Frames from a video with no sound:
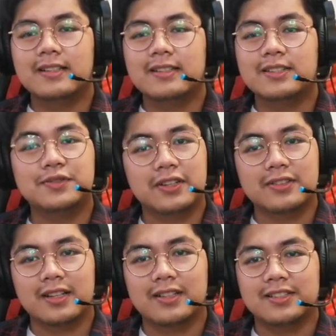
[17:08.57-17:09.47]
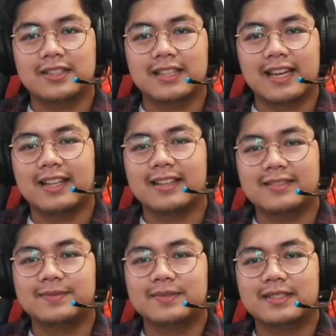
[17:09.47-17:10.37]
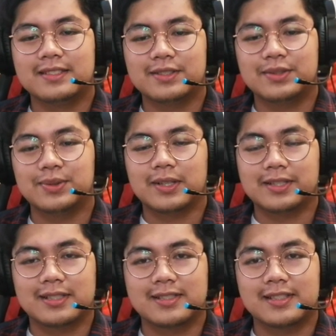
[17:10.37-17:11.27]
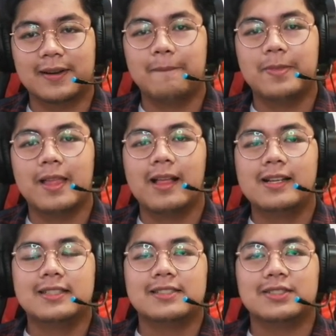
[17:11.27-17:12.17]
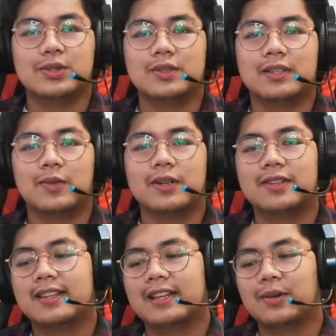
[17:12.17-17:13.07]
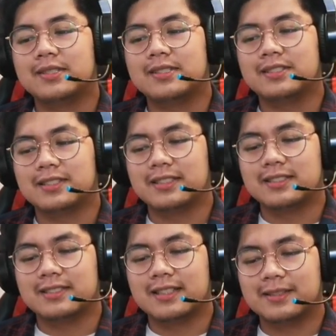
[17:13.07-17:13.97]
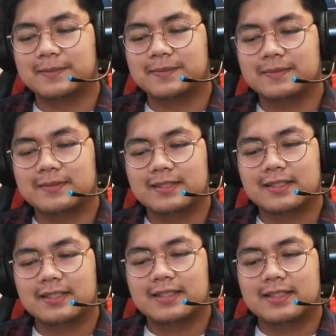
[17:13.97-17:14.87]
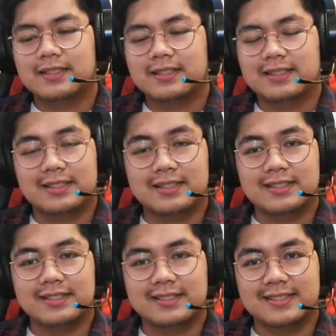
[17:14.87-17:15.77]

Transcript: newfound knowledge that he had to adjust there. So the, one of the takeaways I learned is that it is